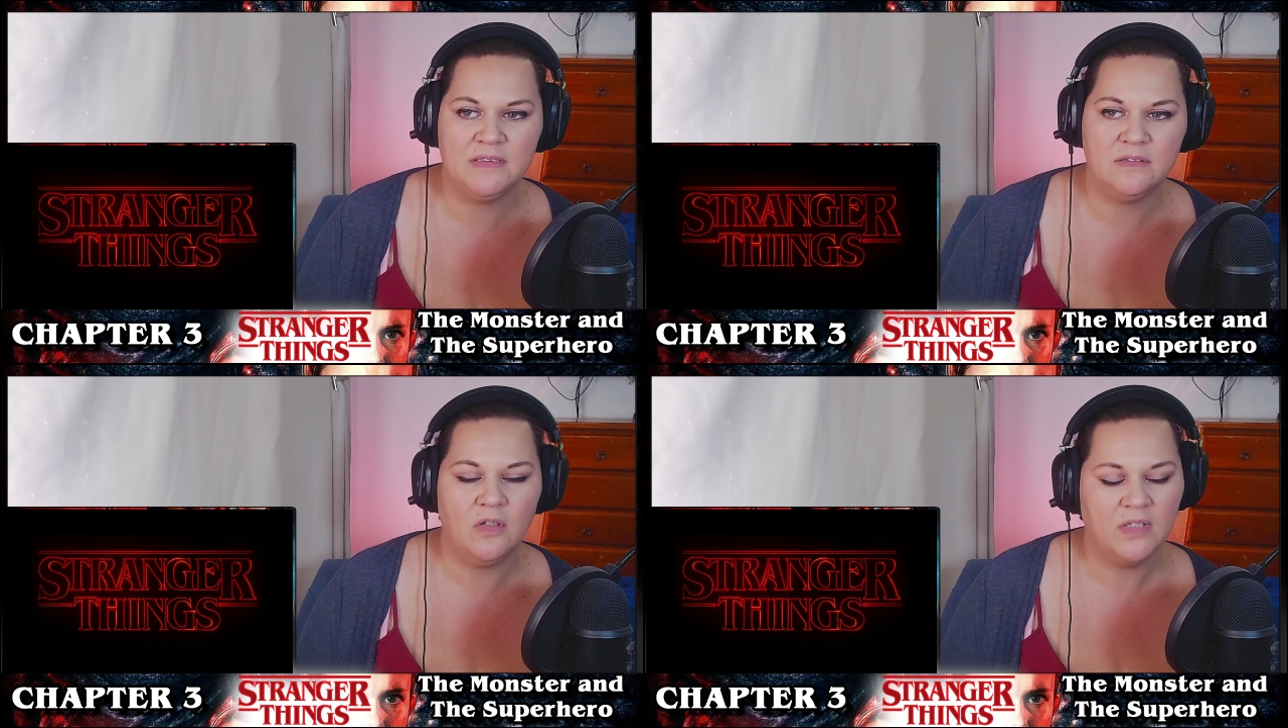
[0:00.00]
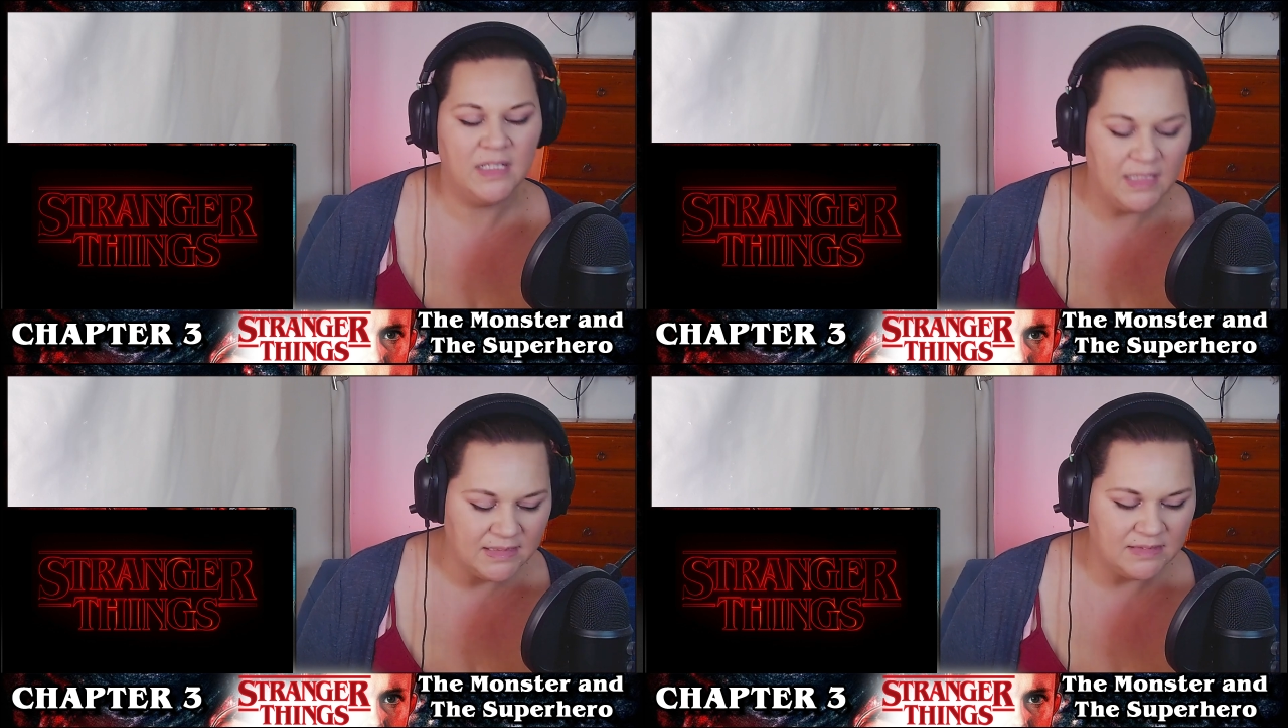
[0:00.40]
not
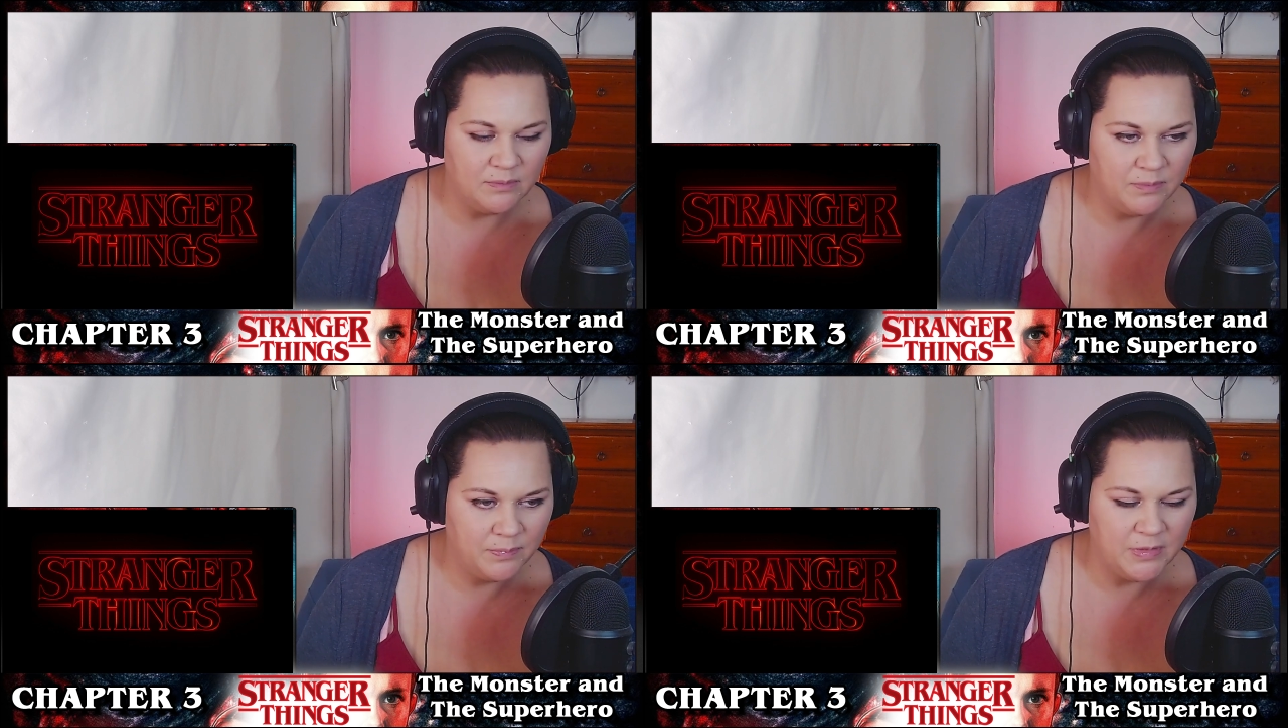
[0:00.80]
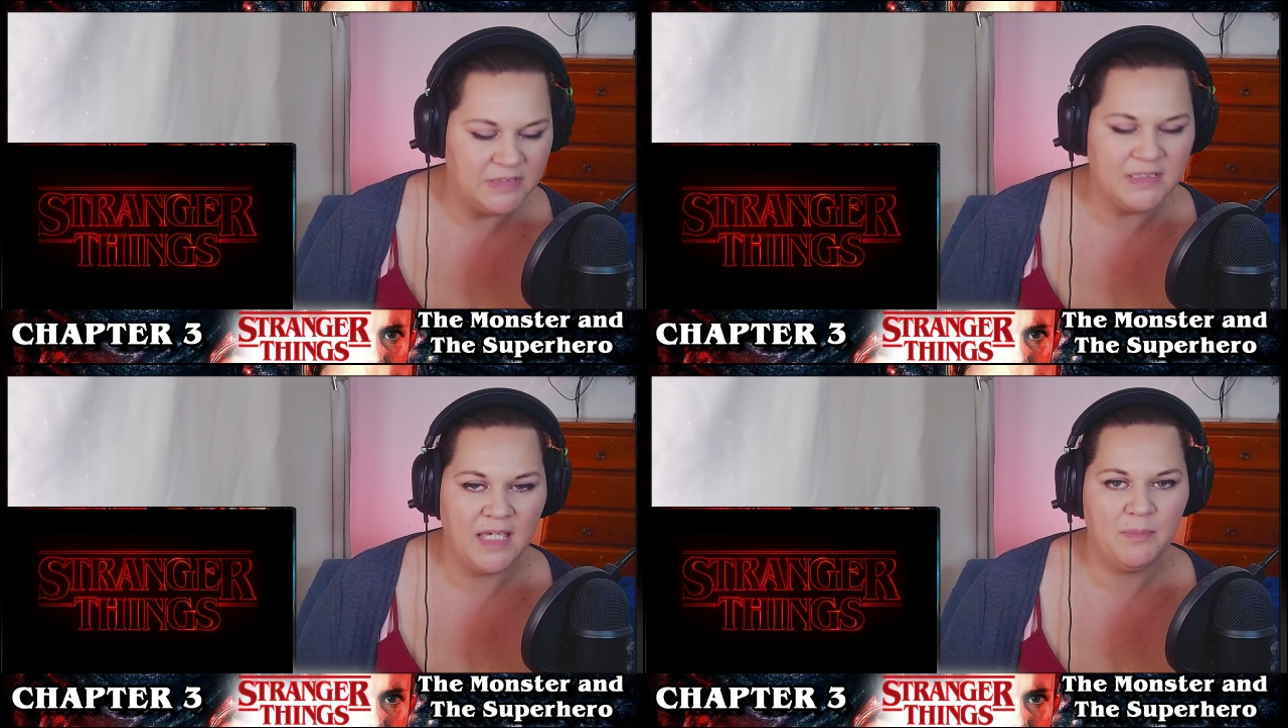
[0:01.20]
connects them per
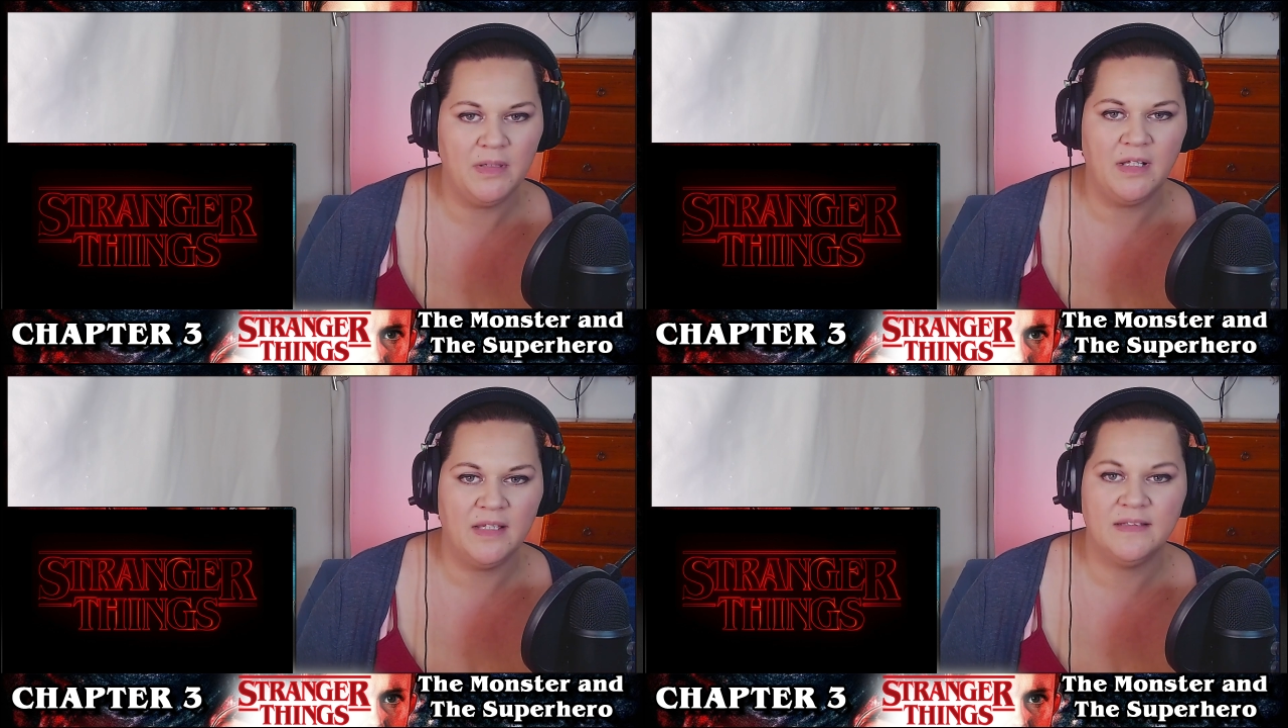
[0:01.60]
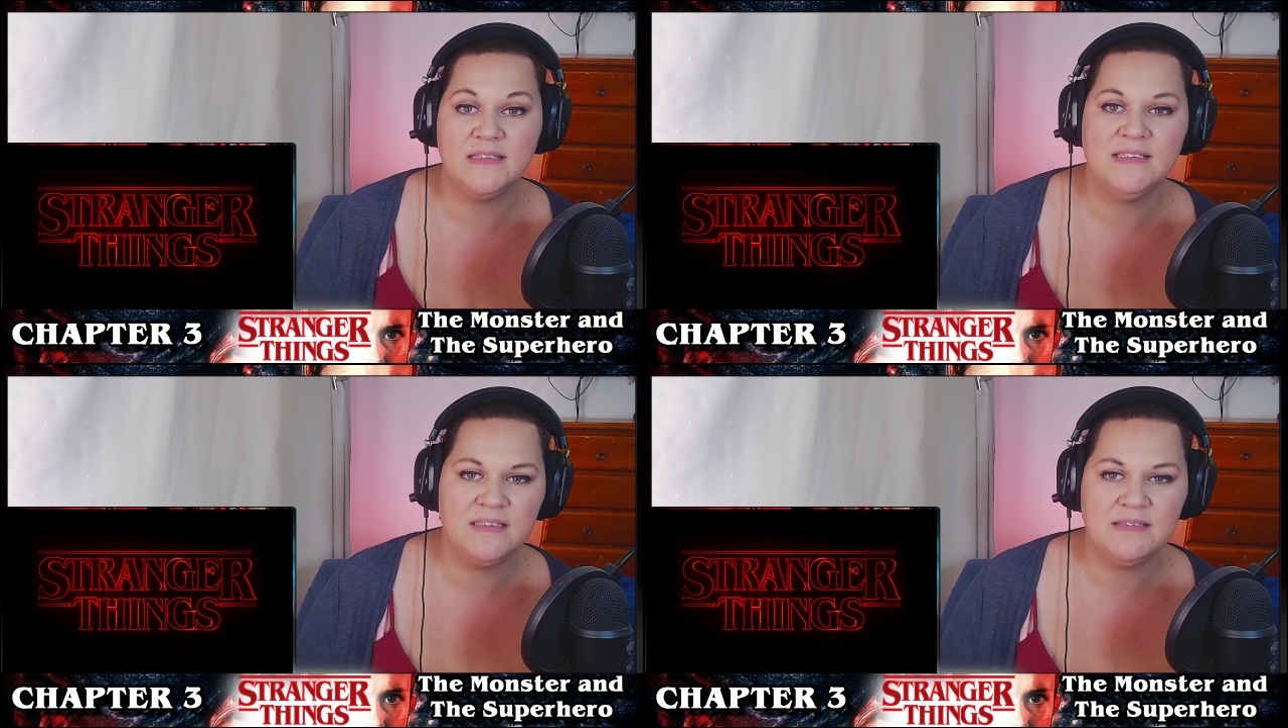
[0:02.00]
se, but like
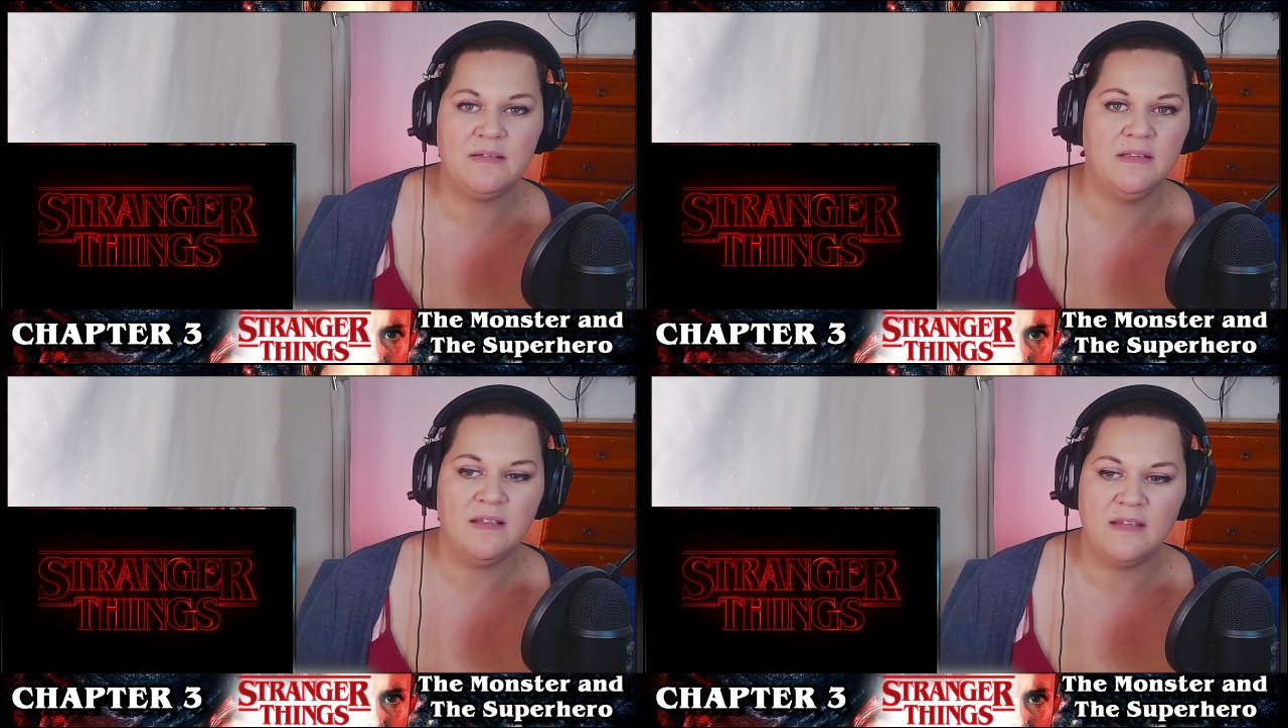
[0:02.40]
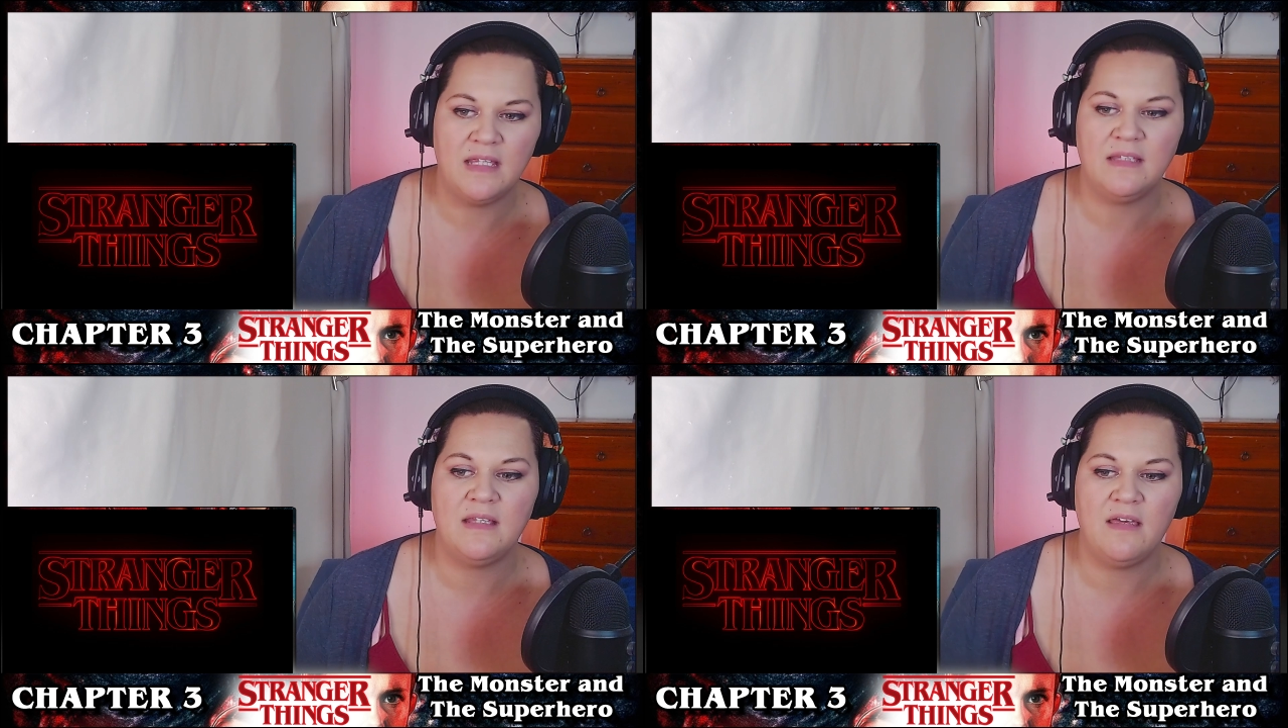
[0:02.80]
something that
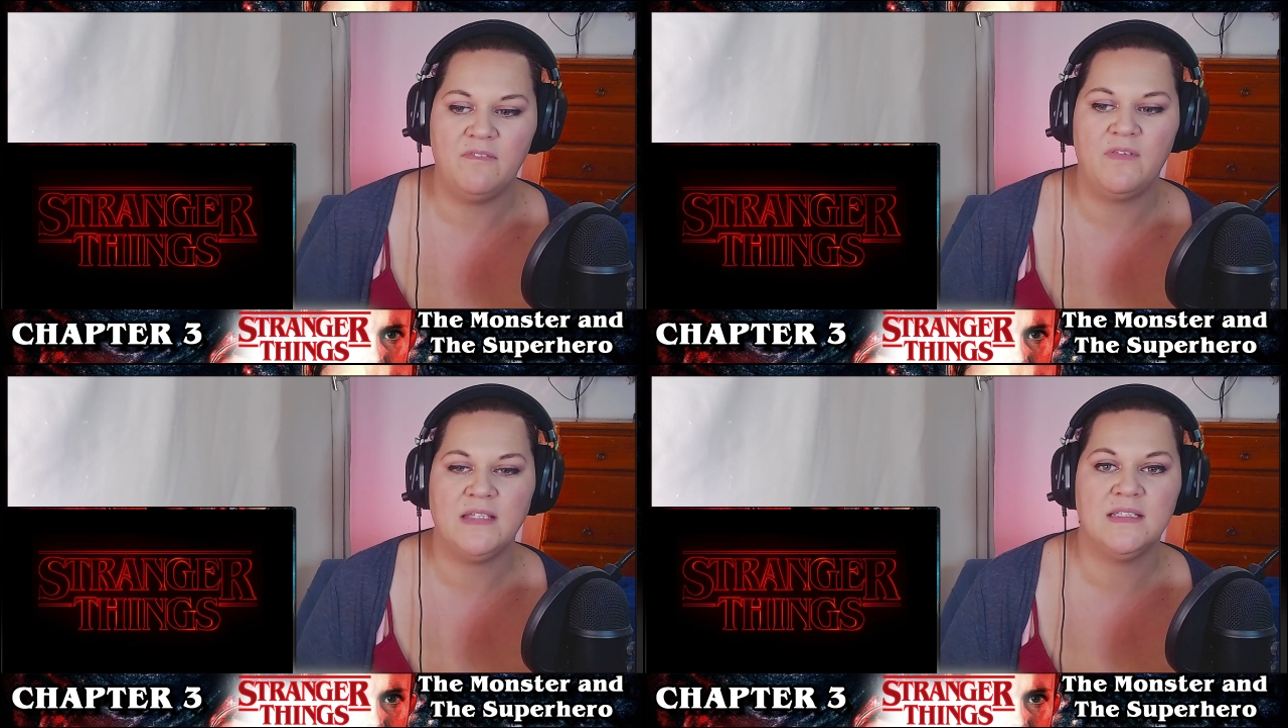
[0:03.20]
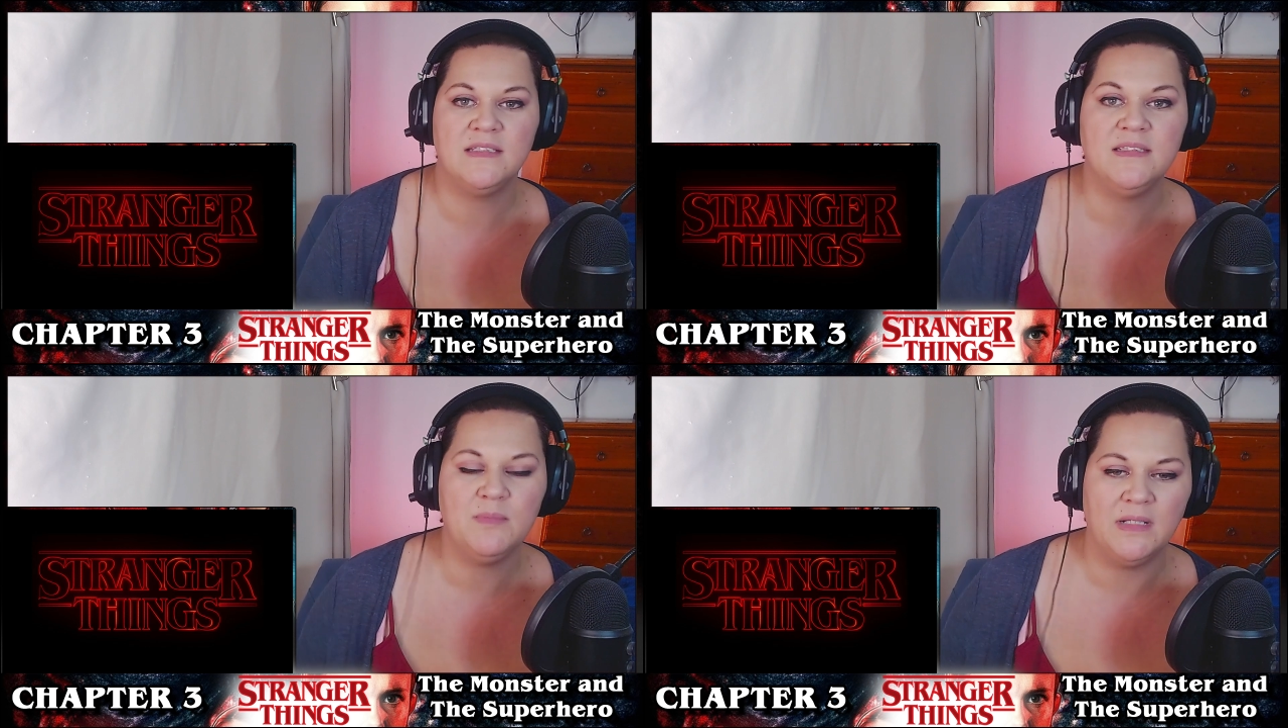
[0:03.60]
they have that's
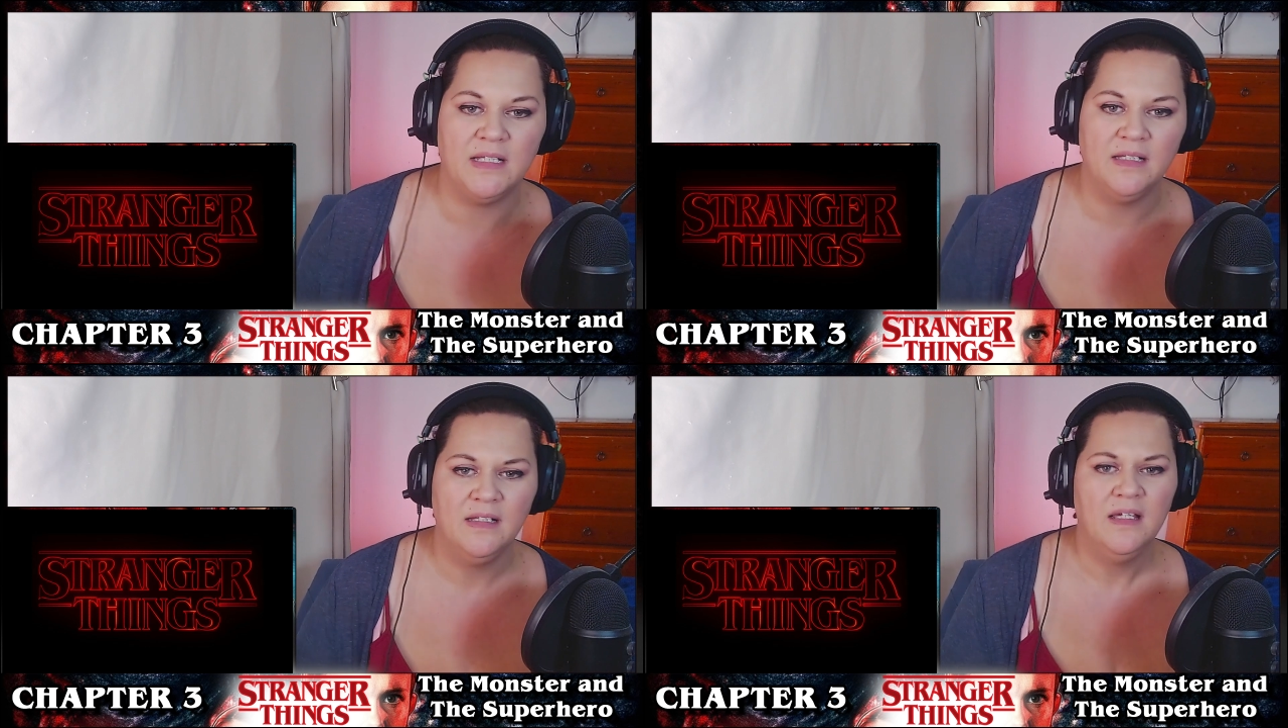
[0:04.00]
similar.